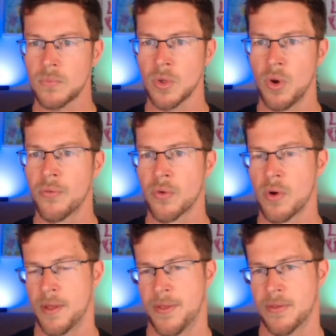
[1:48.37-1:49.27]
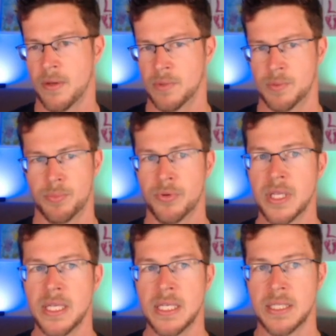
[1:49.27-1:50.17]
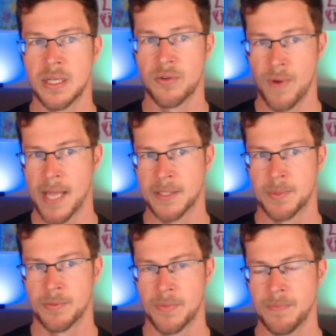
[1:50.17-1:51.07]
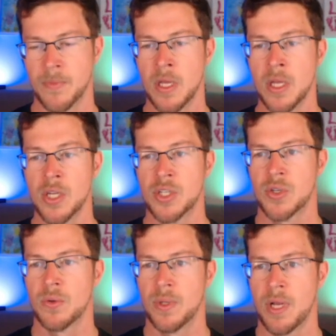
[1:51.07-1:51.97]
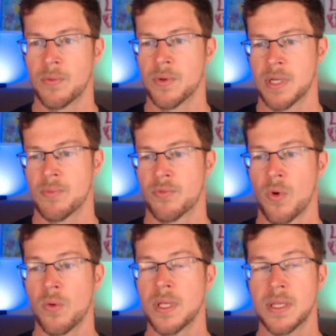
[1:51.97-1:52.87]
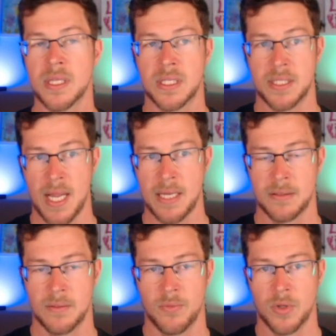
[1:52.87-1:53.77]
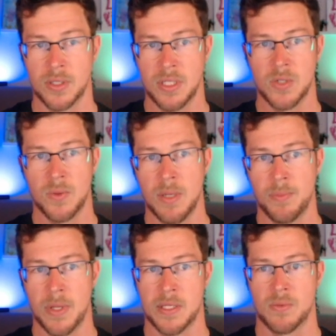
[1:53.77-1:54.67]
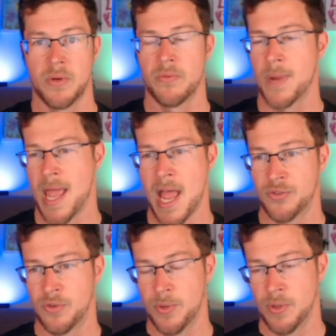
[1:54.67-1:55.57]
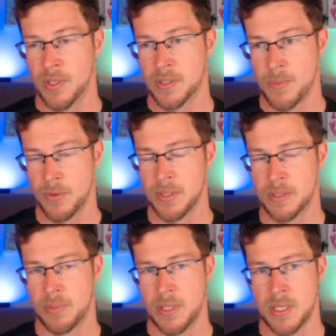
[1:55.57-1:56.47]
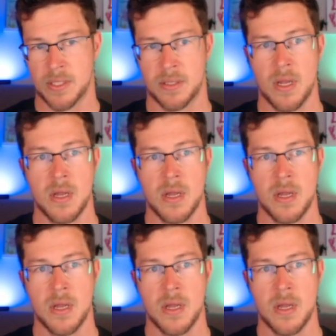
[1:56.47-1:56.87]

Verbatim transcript: overall, I think that it was pretty easy to grasp, right? So in other words, I'm rolling this stat, rolling a d20 plus whatever my attribute is bonus, plus